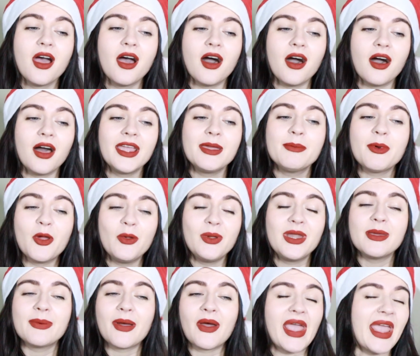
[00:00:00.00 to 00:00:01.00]
I am
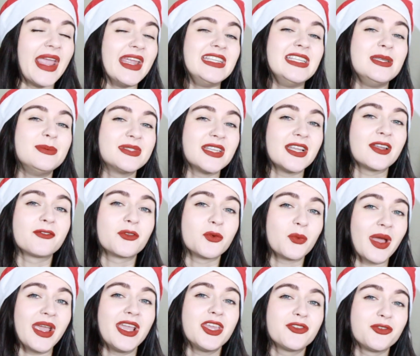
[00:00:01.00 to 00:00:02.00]
only about 80% of the
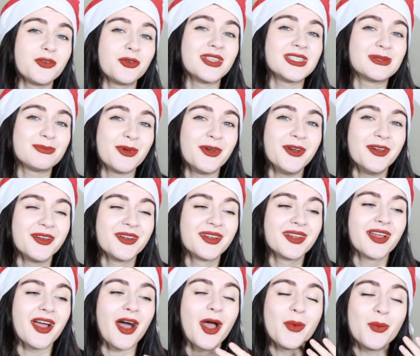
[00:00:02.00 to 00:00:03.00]
way through this book.
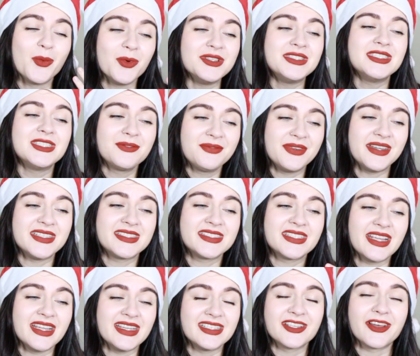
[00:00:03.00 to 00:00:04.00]
I wanted to finish
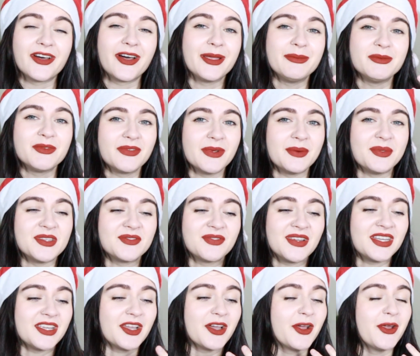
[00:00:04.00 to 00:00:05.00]
it in time to film this
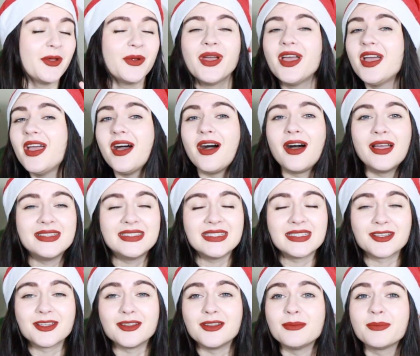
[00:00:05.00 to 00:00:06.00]
video. I
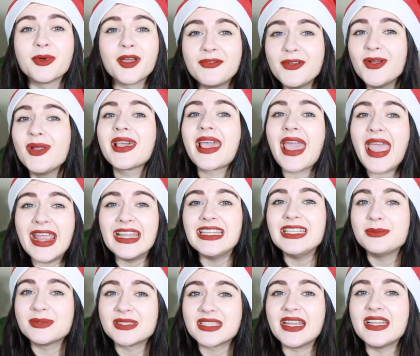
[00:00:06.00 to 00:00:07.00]
didn't. But I feel like
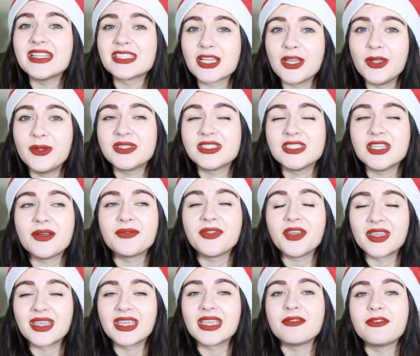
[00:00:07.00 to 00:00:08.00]
80% is close enough that
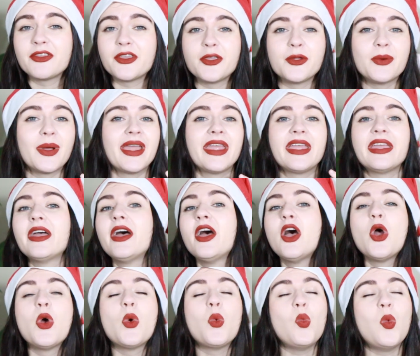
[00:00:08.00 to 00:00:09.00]
I can give you a
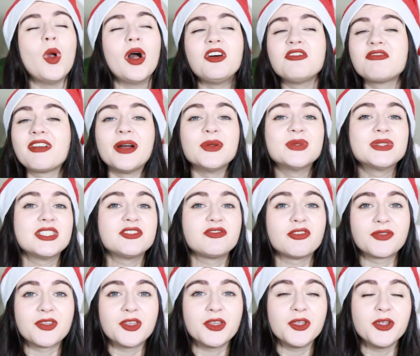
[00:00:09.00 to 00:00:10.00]
well-rounded
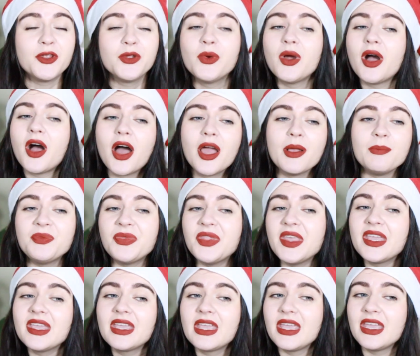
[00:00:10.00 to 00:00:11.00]
review. I'm
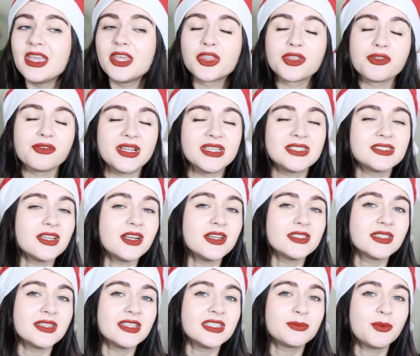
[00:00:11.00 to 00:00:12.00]
thinking 3
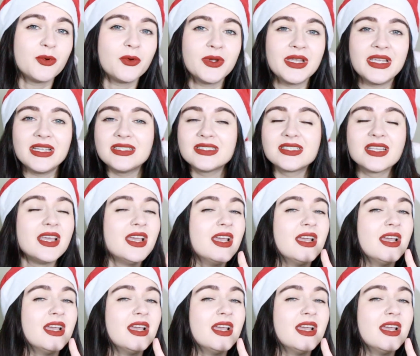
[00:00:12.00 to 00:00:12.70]
stars at this point.